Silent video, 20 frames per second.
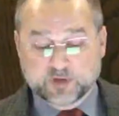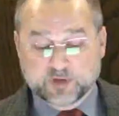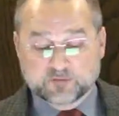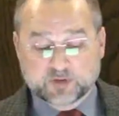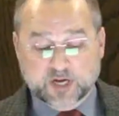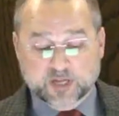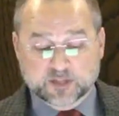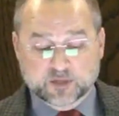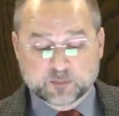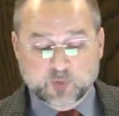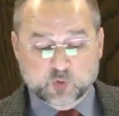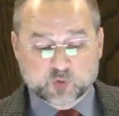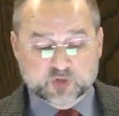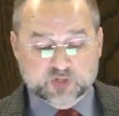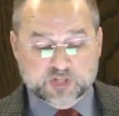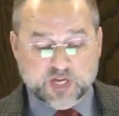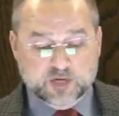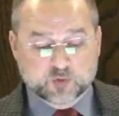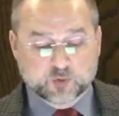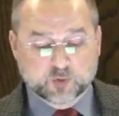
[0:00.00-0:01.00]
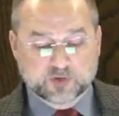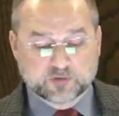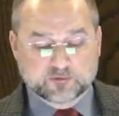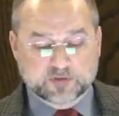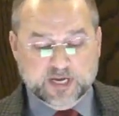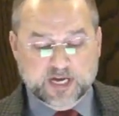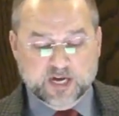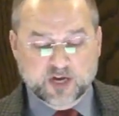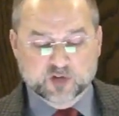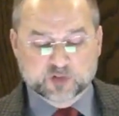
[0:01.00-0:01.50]
we've got the most sacred of
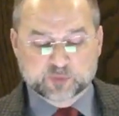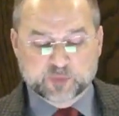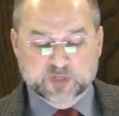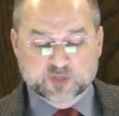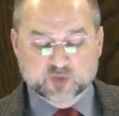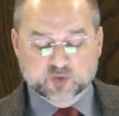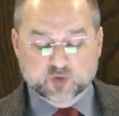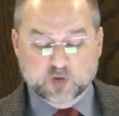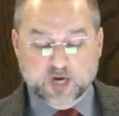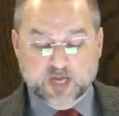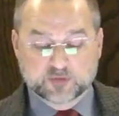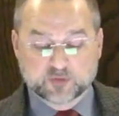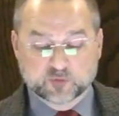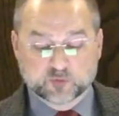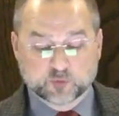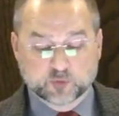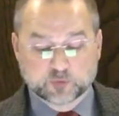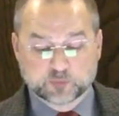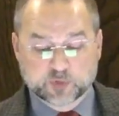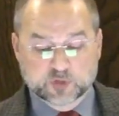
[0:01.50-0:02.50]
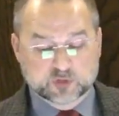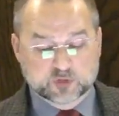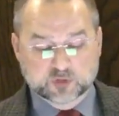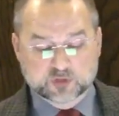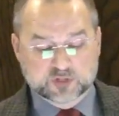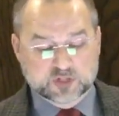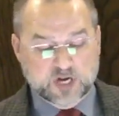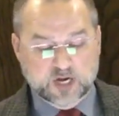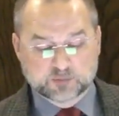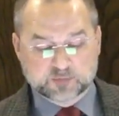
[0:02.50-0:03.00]
cows being trodden through butcher
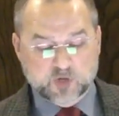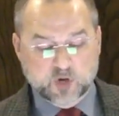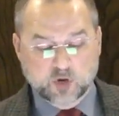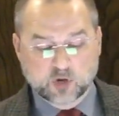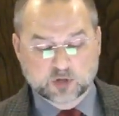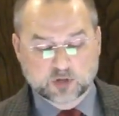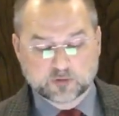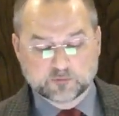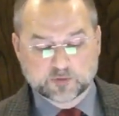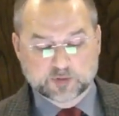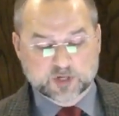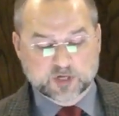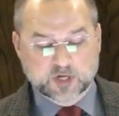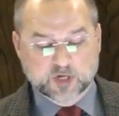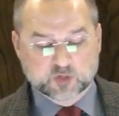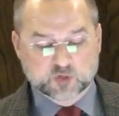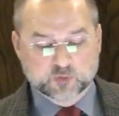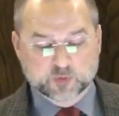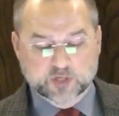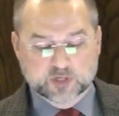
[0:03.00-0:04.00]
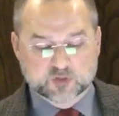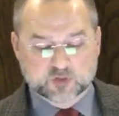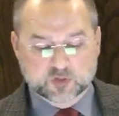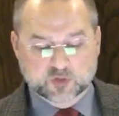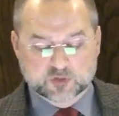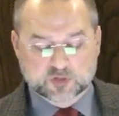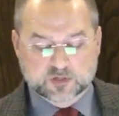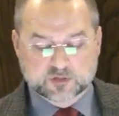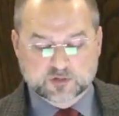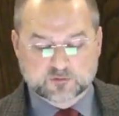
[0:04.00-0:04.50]
shops all over the country and
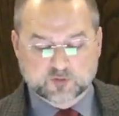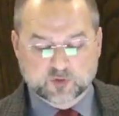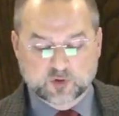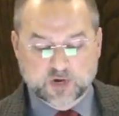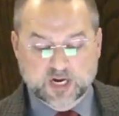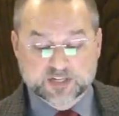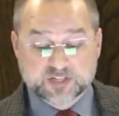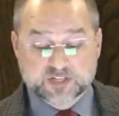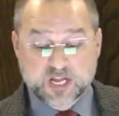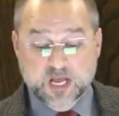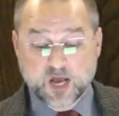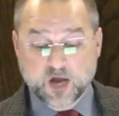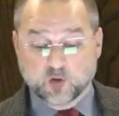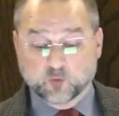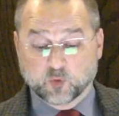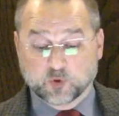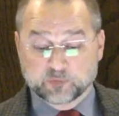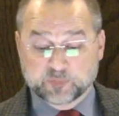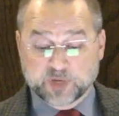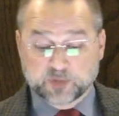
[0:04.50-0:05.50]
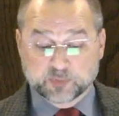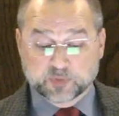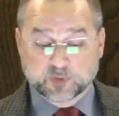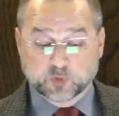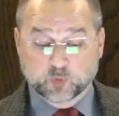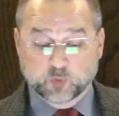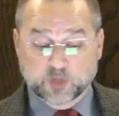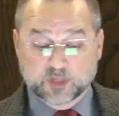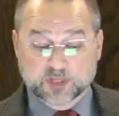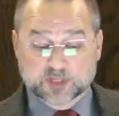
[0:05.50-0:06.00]
churches of Christ where people
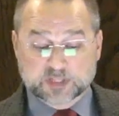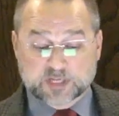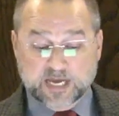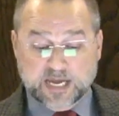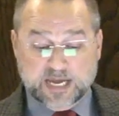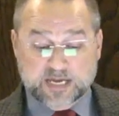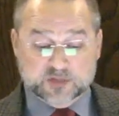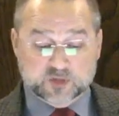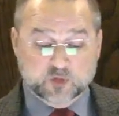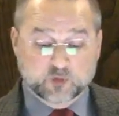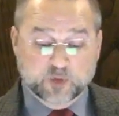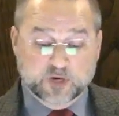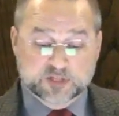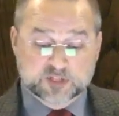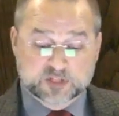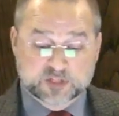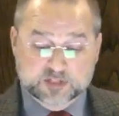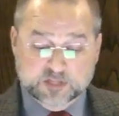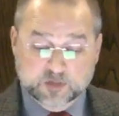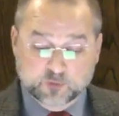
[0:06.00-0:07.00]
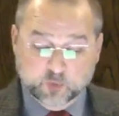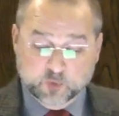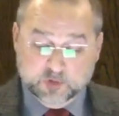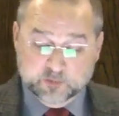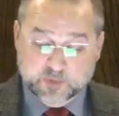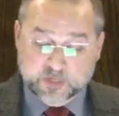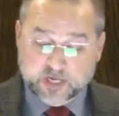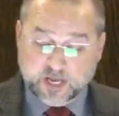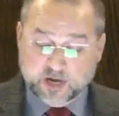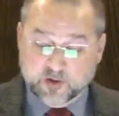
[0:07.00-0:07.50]
are willing to ask questions that would
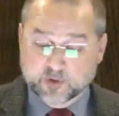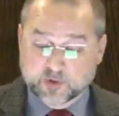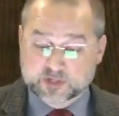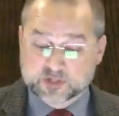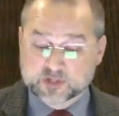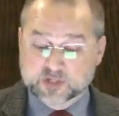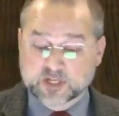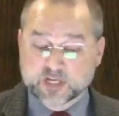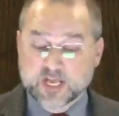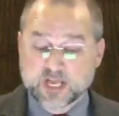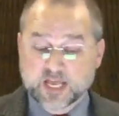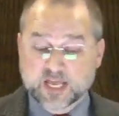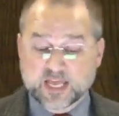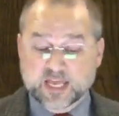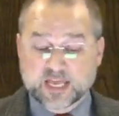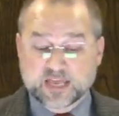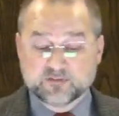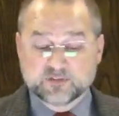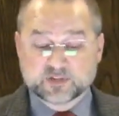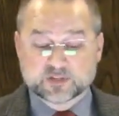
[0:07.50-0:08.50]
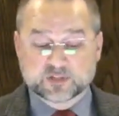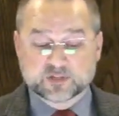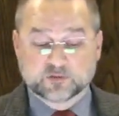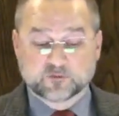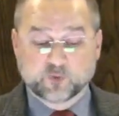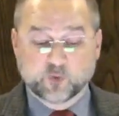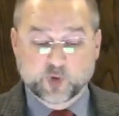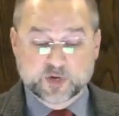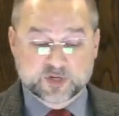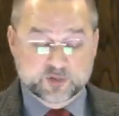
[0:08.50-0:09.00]
have been heresy even to
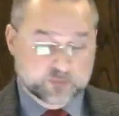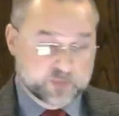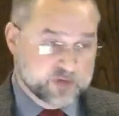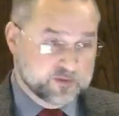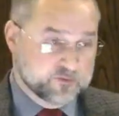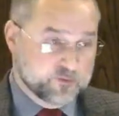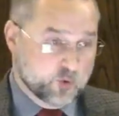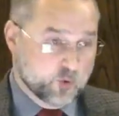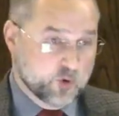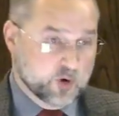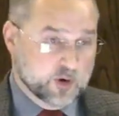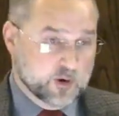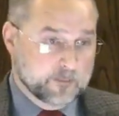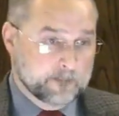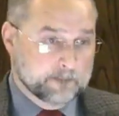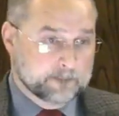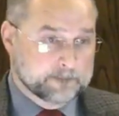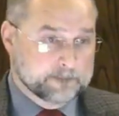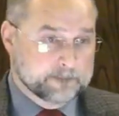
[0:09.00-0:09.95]
voice before.